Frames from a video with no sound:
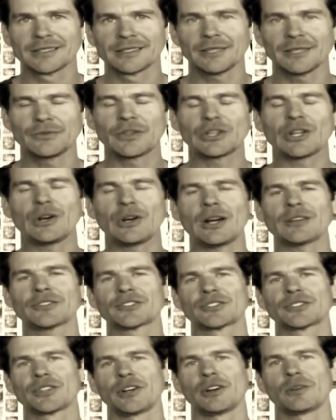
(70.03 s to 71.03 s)
Live the
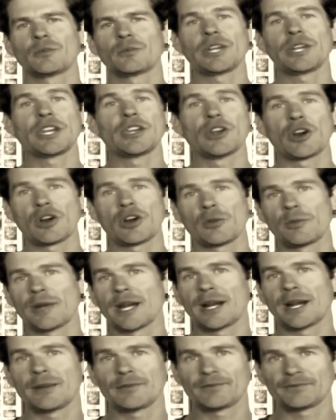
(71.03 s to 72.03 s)
lifestyle. We didn't know
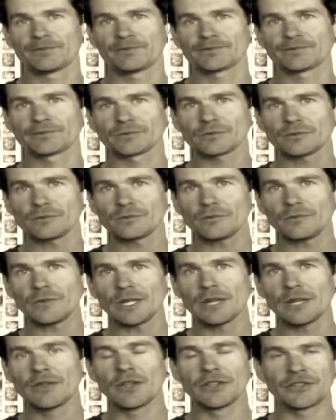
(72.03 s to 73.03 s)
about
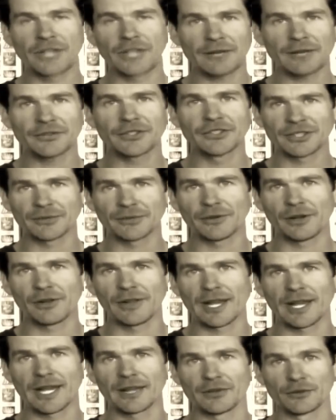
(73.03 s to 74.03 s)
the deaths and stuff
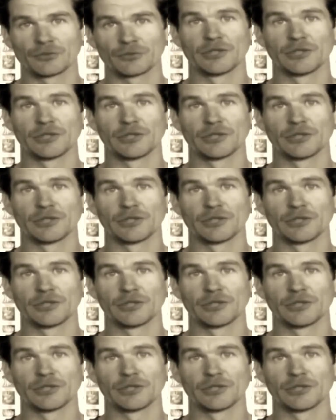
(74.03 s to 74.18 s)
like that.